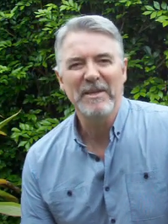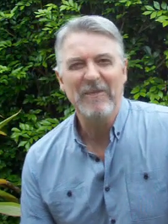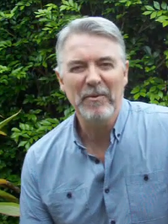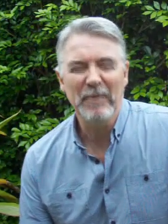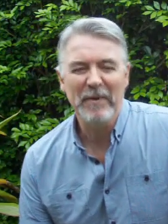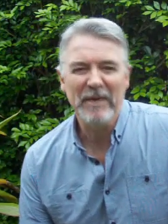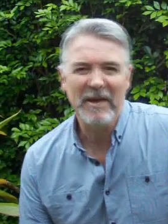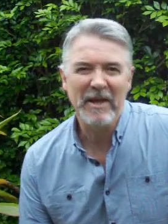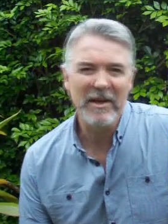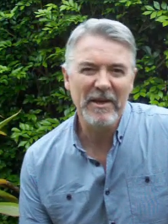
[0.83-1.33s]
is Neil
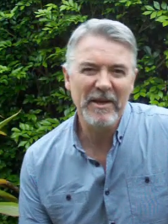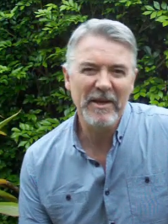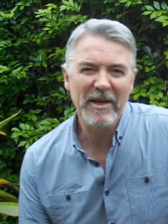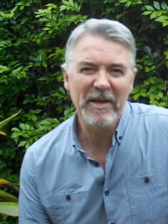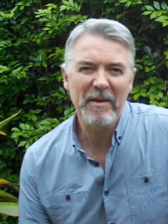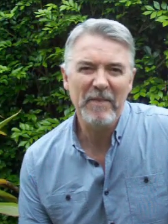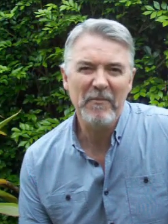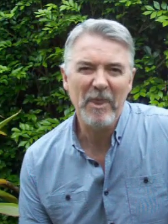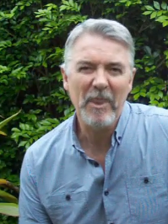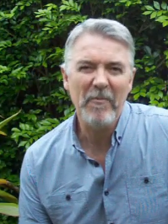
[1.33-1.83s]

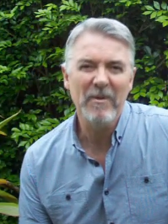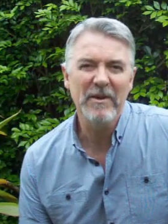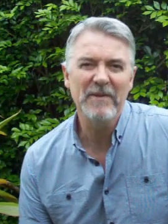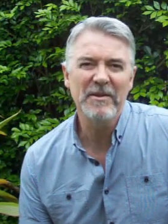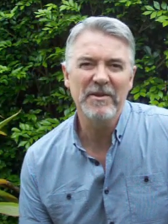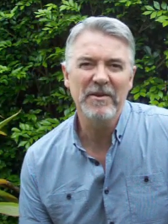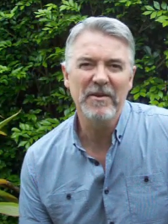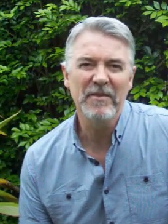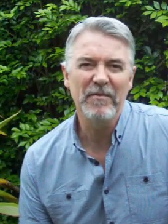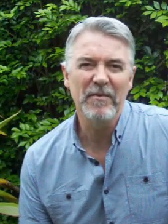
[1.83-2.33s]
McKinley. I'm coming
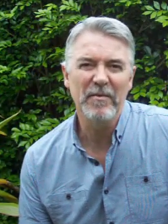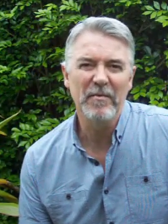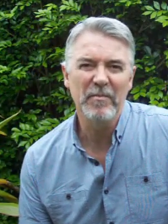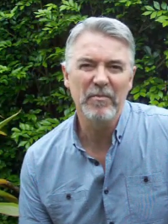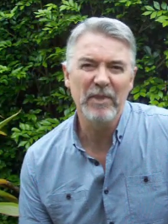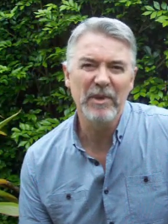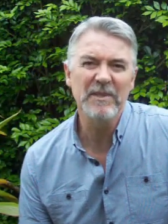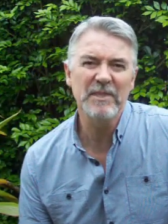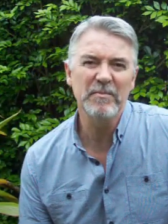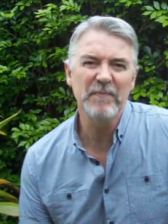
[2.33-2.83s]
to you
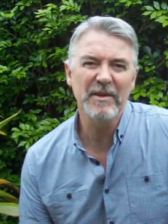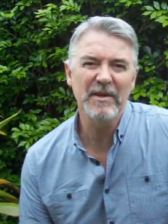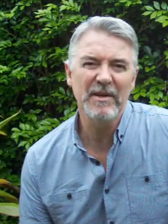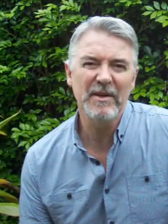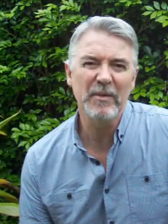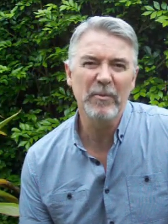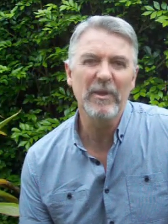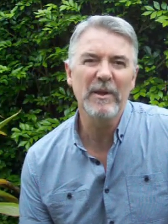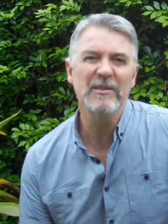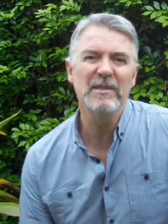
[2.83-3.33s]
from Brisbane,
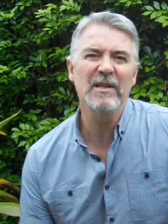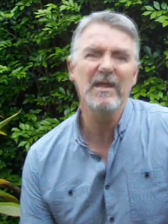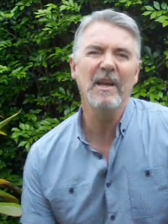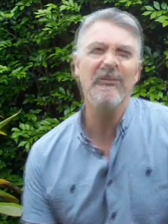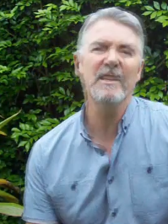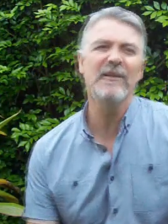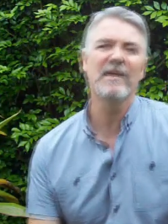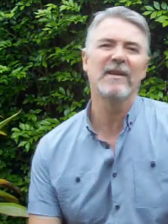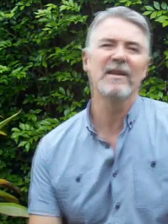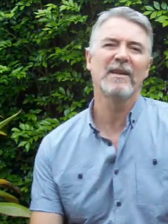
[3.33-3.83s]

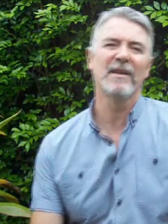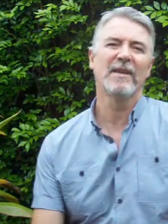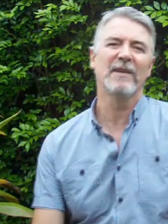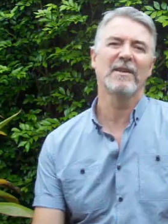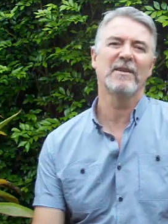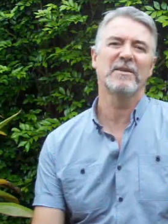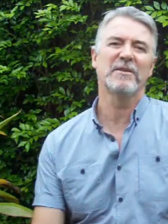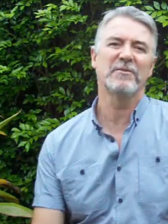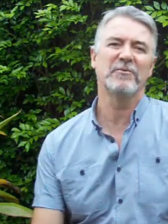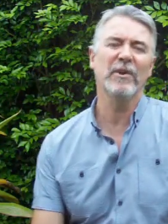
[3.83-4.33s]
Queensland,
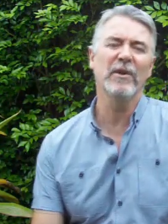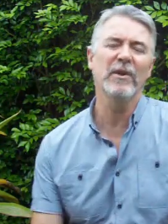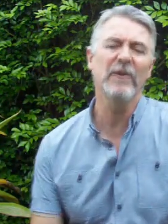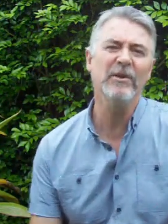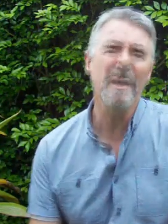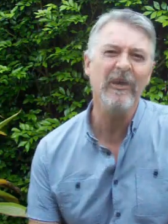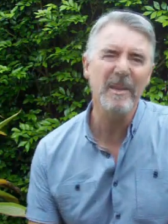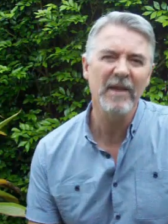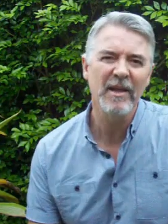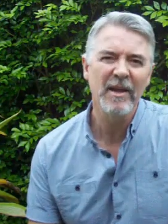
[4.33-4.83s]

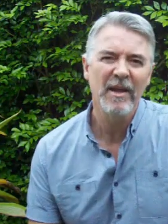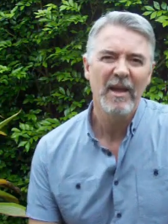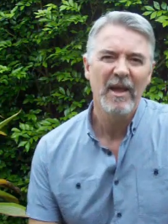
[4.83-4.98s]
Australia.